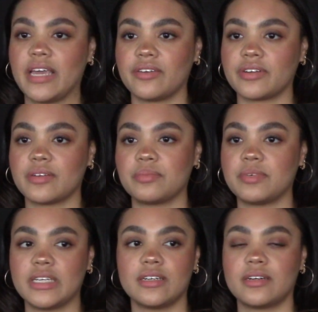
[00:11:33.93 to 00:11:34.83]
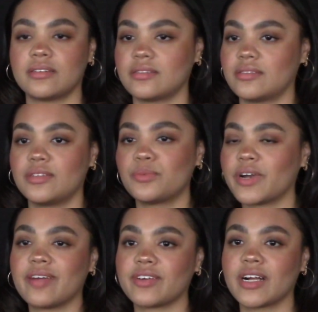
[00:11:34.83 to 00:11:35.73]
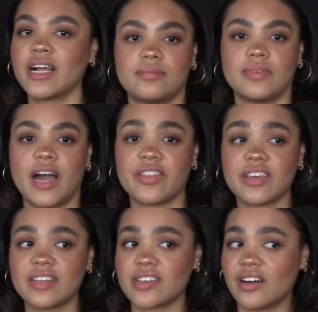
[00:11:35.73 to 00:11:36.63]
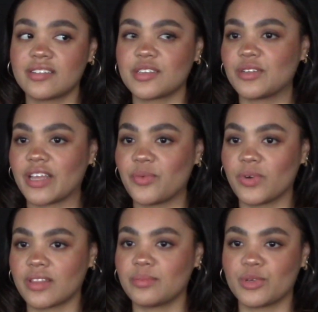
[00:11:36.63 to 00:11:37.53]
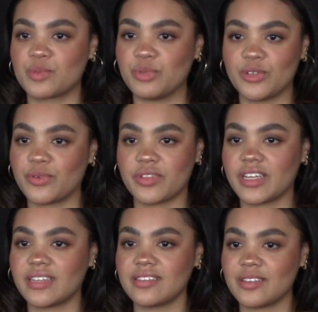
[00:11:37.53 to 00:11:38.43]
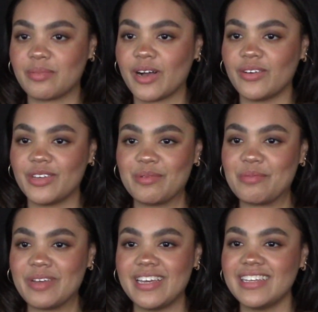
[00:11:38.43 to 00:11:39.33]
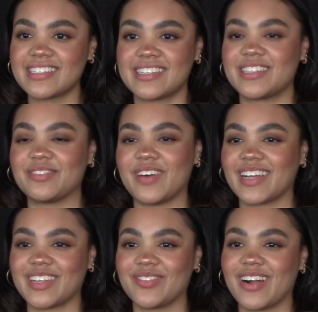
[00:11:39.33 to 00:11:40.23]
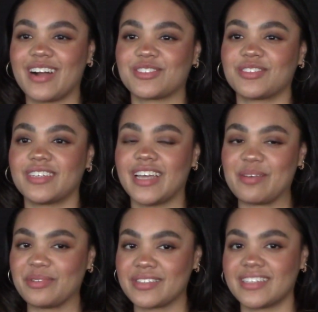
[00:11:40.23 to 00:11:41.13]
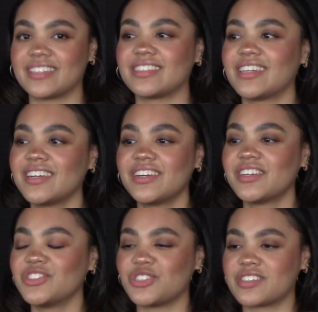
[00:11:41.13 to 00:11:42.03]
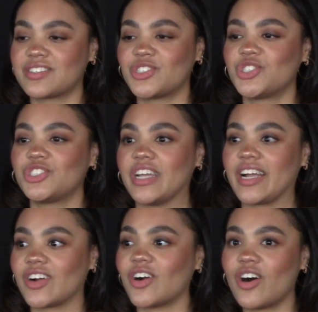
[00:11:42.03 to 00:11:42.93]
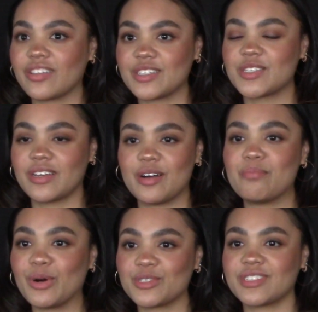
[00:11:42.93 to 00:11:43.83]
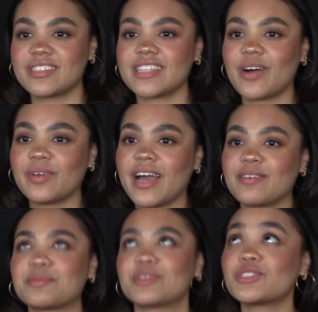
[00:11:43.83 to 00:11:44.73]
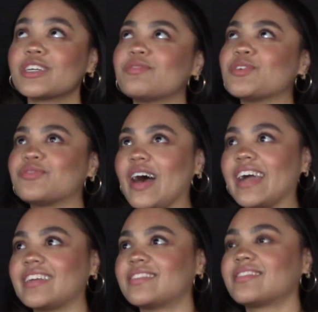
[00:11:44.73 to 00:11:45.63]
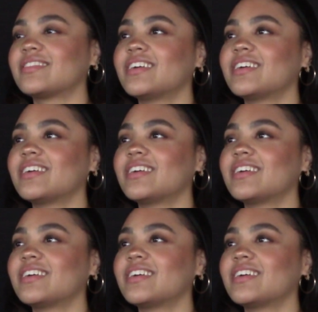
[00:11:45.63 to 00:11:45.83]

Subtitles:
angry, be, you know, whatever. I think it's honestly like one of the most beautiful things about human beings is the fact that we're actually able to just share all these emotions that we have, especially if you find,